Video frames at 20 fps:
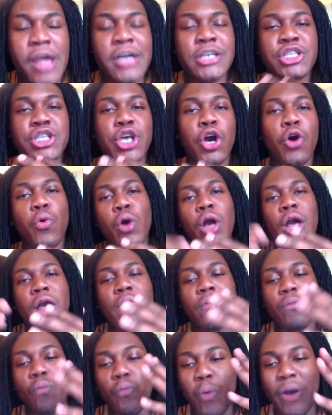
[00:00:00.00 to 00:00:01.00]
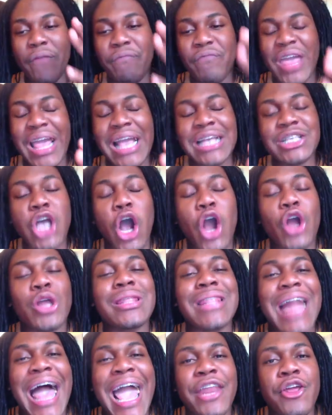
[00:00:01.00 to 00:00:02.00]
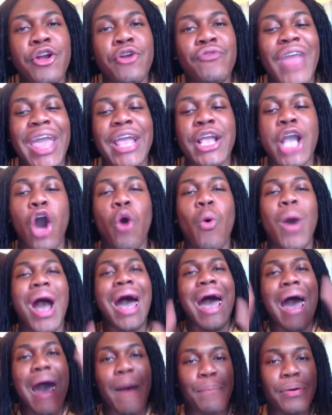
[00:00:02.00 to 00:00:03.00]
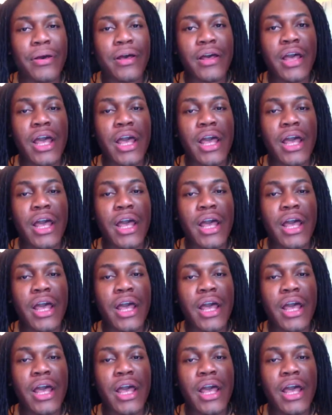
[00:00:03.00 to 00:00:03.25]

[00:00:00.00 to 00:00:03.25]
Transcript: So when things are lighter, they go up.